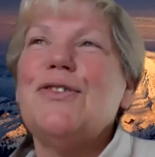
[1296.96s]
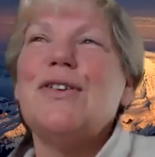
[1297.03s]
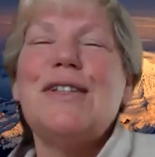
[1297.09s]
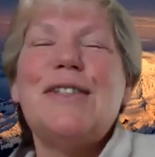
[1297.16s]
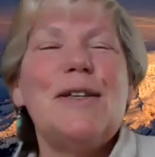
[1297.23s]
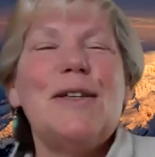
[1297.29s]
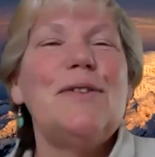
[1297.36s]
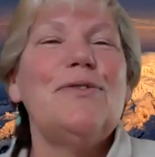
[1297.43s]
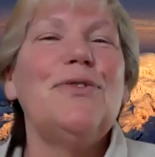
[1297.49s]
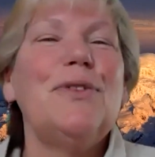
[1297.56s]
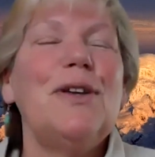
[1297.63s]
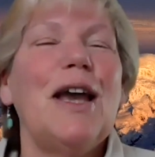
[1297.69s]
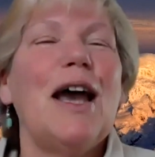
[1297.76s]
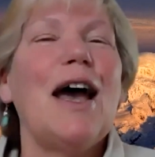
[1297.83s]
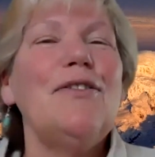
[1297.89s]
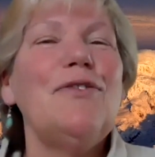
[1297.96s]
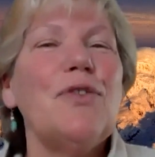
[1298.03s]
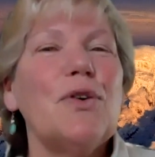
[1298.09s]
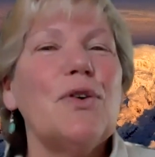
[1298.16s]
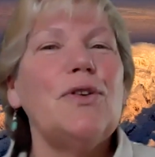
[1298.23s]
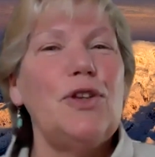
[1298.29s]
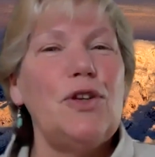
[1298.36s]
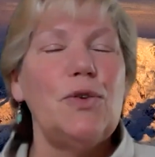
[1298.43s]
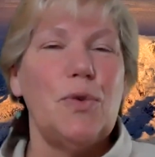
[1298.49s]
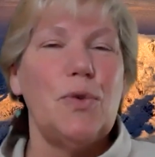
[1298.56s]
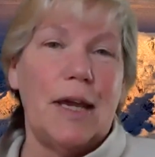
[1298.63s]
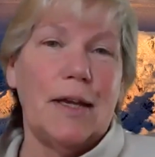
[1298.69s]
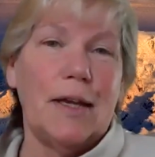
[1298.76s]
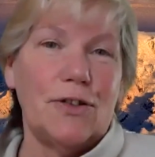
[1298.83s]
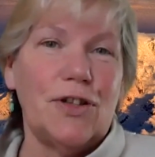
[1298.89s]
Tracy, I've heard you
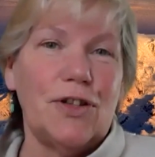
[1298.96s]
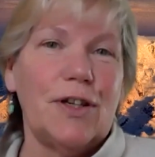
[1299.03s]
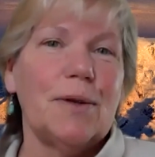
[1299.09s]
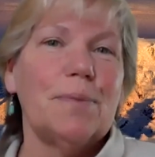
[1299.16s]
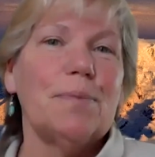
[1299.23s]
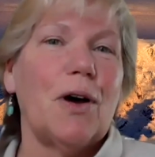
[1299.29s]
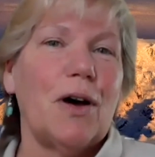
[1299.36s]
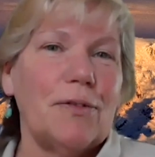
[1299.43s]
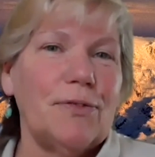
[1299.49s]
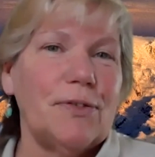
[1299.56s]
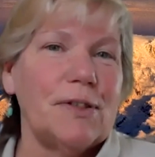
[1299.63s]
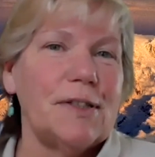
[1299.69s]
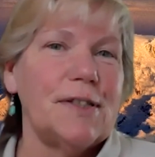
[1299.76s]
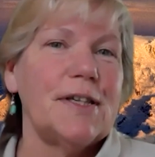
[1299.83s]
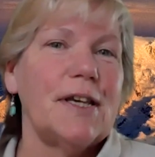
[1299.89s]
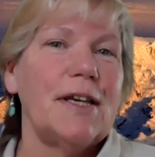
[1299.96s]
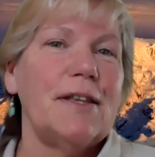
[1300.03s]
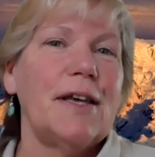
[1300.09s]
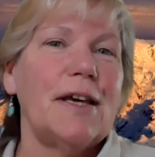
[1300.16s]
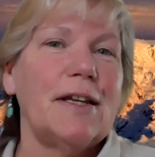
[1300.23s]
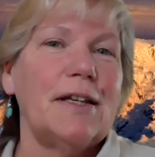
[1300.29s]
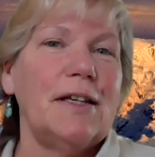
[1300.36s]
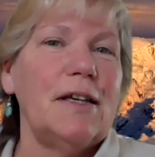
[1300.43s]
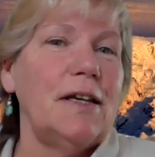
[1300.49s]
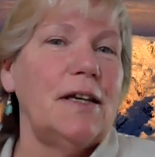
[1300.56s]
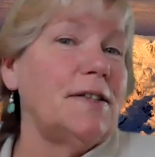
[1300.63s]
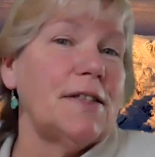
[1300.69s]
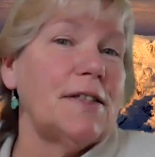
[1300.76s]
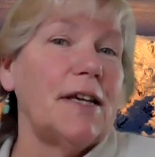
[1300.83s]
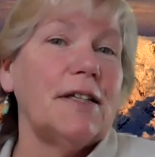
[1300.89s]
and Chip often say that
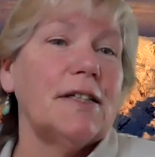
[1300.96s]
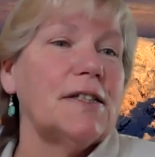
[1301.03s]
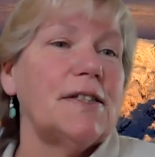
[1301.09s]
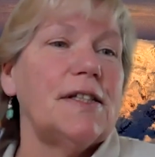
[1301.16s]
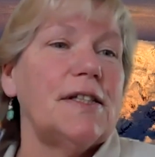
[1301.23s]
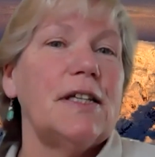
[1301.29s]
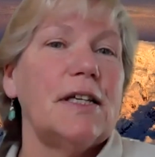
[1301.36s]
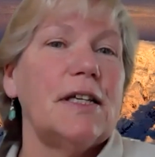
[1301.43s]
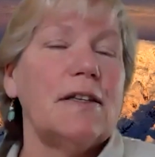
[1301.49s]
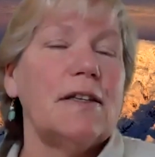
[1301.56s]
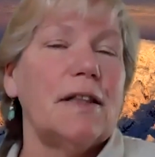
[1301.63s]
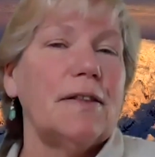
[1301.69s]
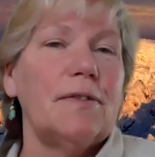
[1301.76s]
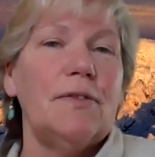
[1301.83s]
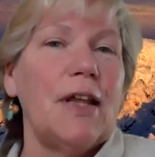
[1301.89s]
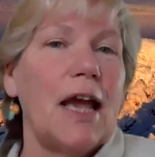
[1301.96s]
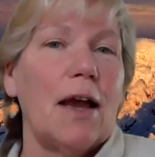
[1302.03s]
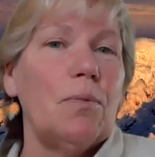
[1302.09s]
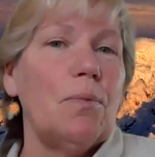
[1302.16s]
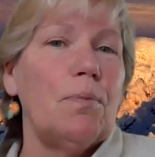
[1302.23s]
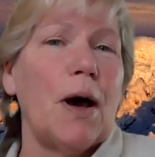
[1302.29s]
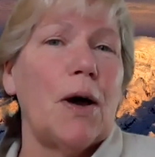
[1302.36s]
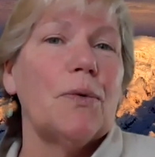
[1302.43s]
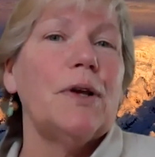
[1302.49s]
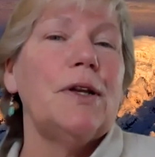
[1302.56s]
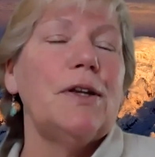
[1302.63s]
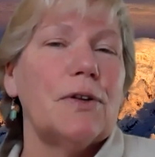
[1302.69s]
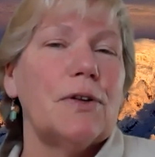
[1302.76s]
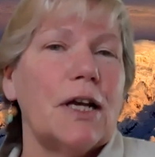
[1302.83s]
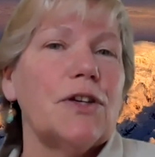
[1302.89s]
it's like a city. Mount
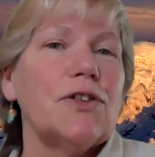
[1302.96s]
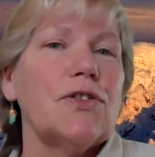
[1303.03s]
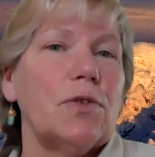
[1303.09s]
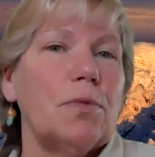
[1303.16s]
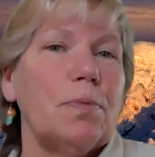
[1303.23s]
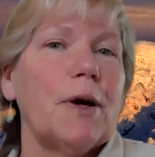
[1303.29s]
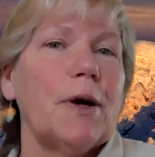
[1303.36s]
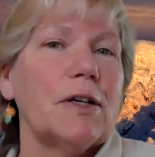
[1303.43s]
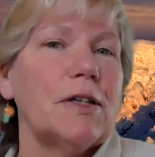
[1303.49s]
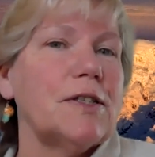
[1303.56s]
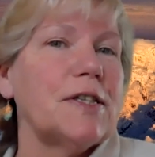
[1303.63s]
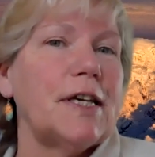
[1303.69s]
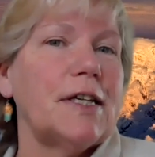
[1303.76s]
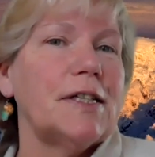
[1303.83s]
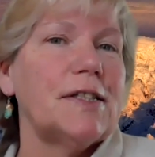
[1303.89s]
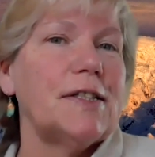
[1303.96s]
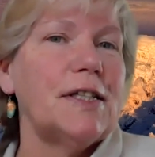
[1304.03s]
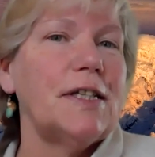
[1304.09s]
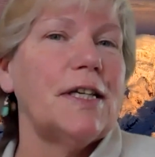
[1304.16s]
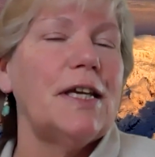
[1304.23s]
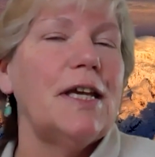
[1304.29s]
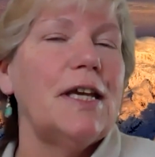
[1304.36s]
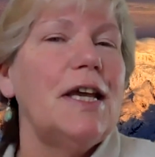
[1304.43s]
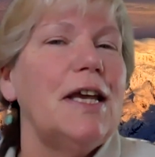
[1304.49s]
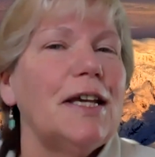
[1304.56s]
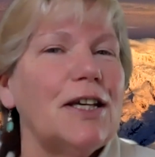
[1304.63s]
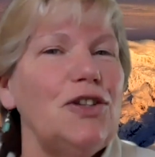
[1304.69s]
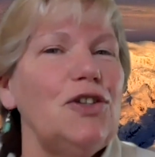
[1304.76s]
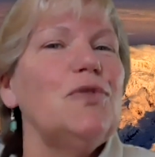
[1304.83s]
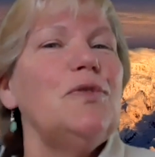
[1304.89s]
Rainier National Park is like a city.
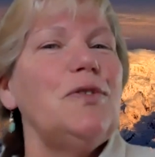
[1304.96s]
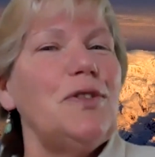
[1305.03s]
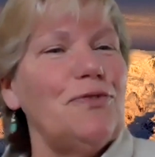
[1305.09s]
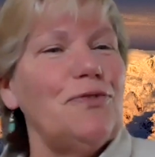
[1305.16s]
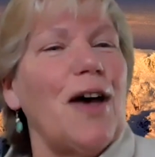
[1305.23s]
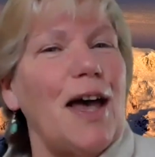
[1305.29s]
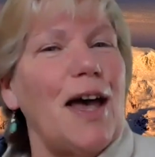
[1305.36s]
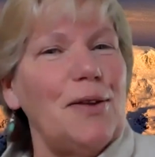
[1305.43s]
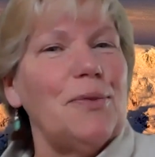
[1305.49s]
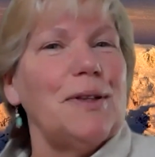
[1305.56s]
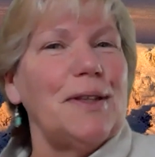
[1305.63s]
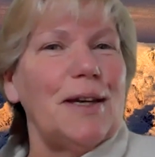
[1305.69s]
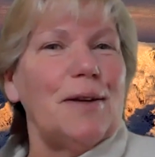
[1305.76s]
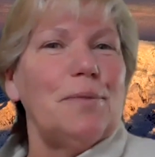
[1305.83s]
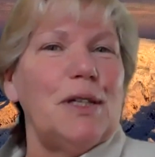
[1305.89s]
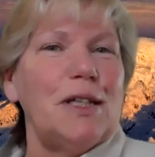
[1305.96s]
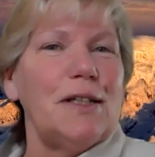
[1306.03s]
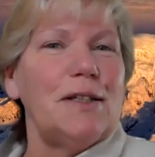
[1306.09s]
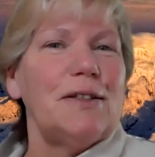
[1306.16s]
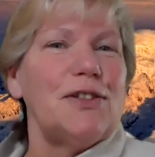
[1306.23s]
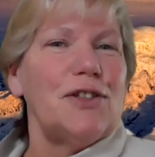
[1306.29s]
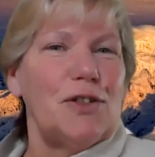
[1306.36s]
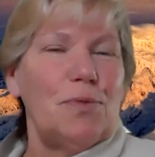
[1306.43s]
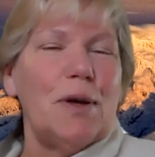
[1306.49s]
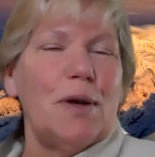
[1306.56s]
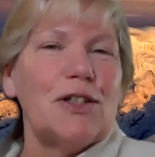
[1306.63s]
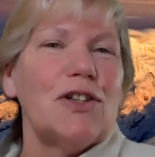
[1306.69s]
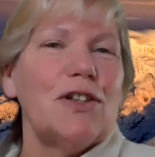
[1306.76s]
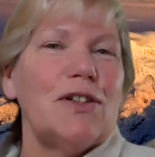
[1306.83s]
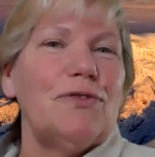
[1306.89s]
Can you define what that means? You
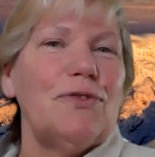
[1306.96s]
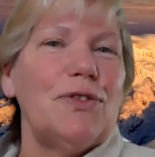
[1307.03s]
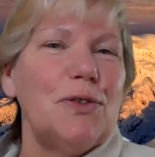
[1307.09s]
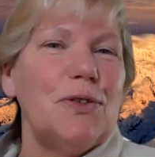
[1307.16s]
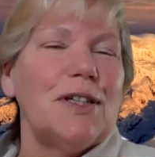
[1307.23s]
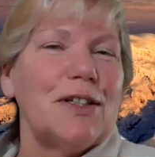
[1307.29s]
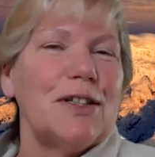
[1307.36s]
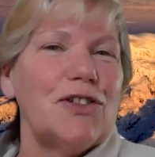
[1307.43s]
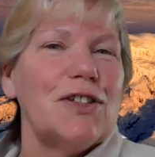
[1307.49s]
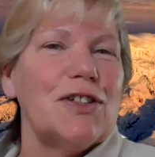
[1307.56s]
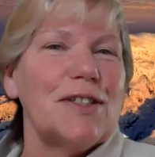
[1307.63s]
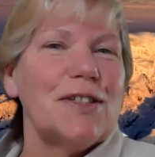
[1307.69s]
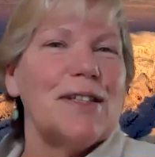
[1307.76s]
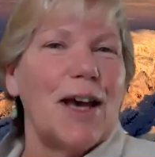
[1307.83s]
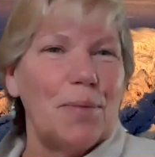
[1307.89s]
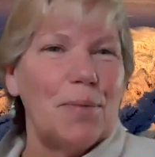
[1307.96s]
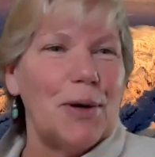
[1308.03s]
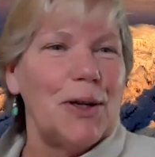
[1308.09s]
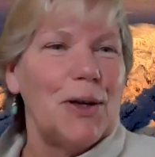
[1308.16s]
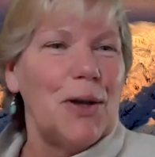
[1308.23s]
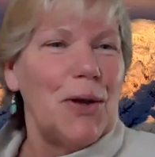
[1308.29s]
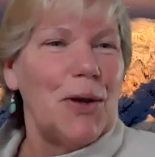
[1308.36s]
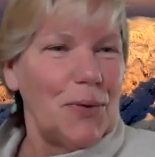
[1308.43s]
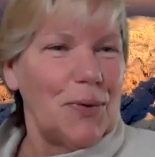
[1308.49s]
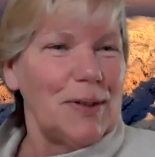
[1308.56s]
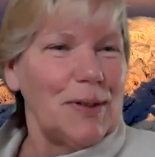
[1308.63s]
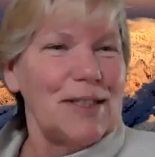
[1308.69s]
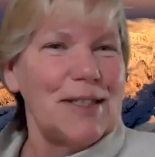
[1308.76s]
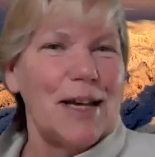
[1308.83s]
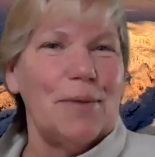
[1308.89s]
mentioned a few things just now, but
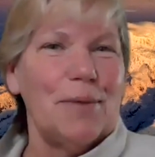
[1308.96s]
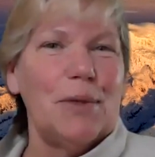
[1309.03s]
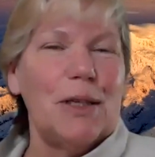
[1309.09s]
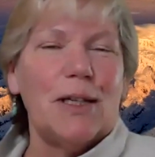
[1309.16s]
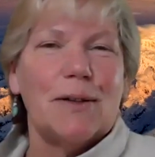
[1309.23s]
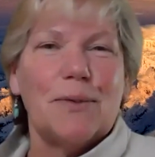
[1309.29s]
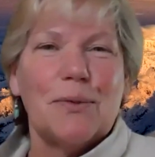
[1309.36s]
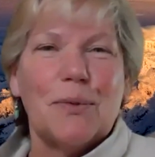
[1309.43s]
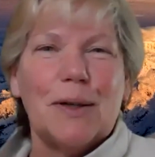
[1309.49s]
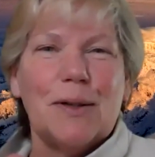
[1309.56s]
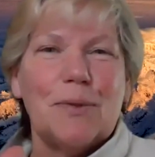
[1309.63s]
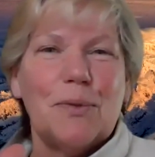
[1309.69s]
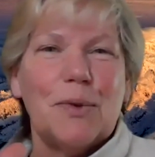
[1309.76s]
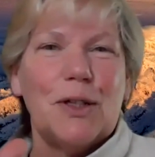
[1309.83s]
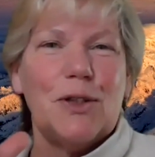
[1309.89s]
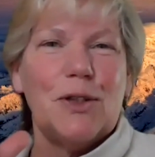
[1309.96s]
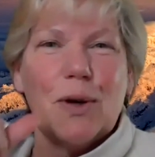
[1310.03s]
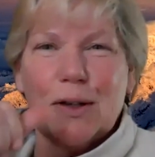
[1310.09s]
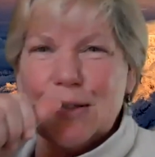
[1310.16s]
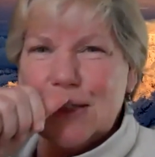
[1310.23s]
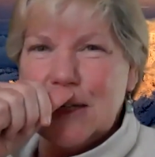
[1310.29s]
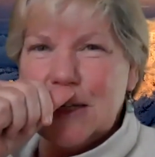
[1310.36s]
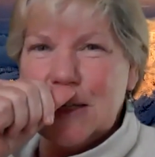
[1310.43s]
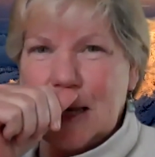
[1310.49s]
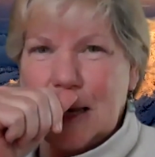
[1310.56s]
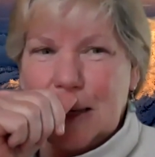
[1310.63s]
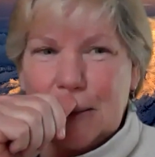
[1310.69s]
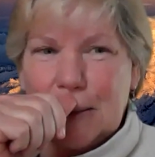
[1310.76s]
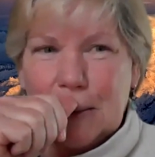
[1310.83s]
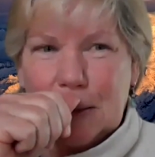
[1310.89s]
what does that mean when you all say
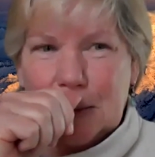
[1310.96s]
that?